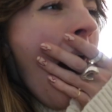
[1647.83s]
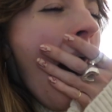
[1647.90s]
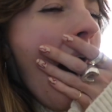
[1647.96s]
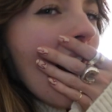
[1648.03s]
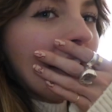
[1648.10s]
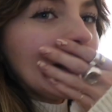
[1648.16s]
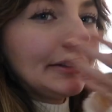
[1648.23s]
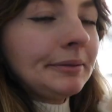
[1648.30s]

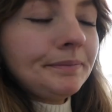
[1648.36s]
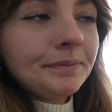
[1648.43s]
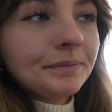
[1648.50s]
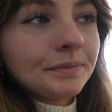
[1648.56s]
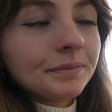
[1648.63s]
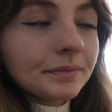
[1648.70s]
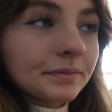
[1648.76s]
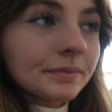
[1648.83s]
And
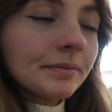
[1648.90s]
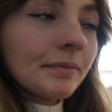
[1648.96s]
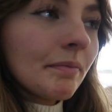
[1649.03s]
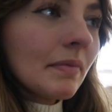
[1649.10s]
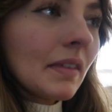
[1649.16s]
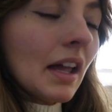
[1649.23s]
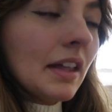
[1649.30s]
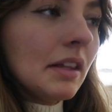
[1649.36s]

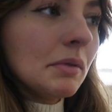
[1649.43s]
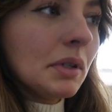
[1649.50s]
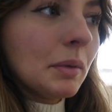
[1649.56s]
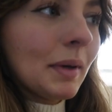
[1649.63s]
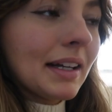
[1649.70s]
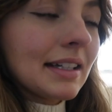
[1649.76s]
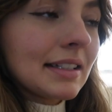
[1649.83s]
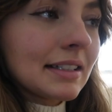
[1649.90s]
then we
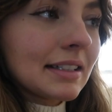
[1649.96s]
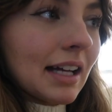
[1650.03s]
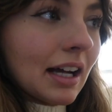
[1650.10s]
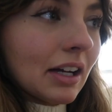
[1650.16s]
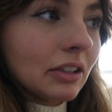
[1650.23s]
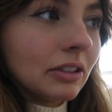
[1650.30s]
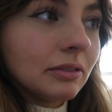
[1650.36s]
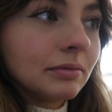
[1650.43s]
went into
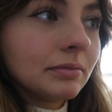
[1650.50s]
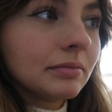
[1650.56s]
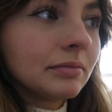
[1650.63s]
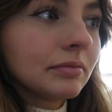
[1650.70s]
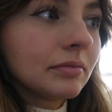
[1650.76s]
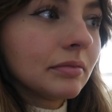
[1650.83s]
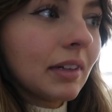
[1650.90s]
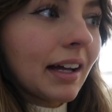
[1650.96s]
town
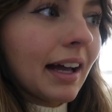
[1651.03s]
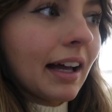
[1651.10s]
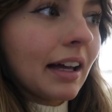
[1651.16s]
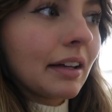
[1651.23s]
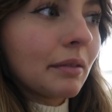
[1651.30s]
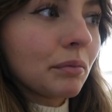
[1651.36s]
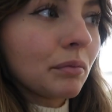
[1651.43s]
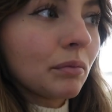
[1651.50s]

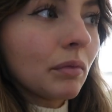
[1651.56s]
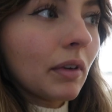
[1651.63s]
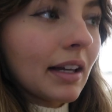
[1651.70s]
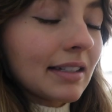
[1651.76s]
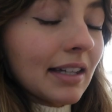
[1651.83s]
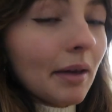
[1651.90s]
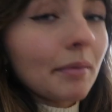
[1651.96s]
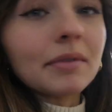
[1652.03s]
and
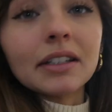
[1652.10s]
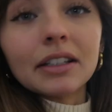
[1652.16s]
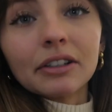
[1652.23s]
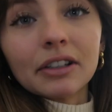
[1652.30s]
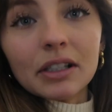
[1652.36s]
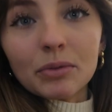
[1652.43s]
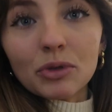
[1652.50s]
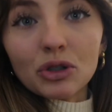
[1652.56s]
attempted
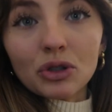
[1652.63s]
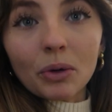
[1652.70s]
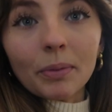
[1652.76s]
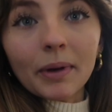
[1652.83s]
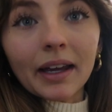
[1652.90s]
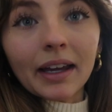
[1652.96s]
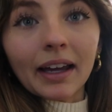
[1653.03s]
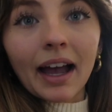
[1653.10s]
Christmas
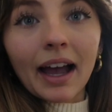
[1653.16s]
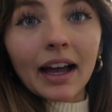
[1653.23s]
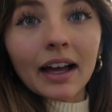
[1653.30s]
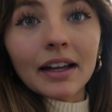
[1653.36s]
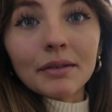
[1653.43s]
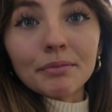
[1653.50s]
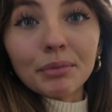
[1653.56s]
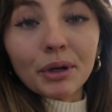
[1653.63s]
shopping
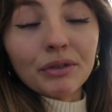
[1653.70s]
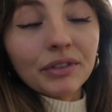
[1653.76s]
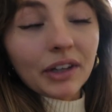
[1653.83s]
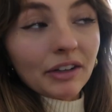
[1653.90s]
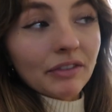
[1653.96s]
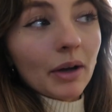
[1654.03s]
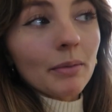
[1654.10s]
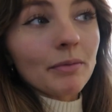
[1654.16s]
and both
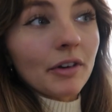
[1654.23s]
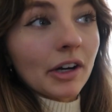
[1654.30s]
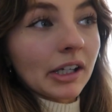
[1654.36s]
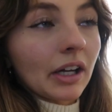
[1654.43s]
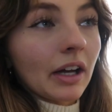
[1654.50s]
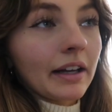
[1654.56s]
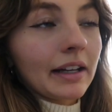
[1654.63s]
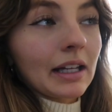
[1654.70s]
gave up very
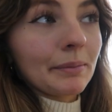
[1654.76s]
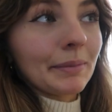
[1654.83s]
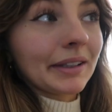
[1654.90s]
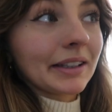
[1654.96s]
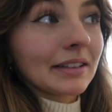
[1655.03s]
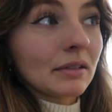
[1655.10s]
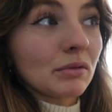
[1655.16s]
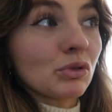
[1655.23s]
early
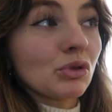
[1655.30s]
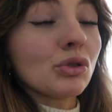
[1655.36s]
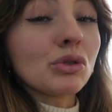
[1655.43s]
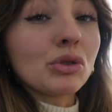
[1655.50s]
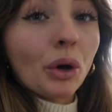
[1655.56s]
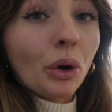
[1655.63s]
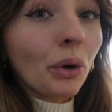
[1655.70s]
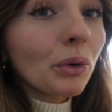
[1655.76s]
because it was
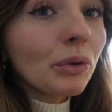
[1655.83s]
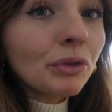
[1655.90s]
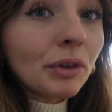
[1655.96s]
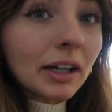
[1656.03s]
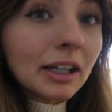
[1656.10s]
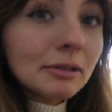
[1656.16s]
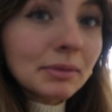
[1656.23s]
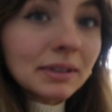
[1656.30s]
so
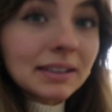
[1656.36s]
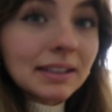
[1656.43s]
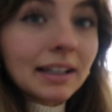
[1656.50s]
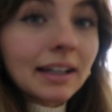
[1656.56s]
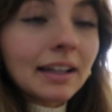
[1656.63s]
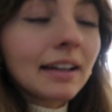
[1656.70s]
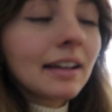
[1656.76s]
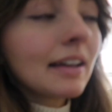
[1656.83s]
freaking
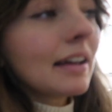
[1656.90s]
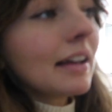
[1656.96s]
busy.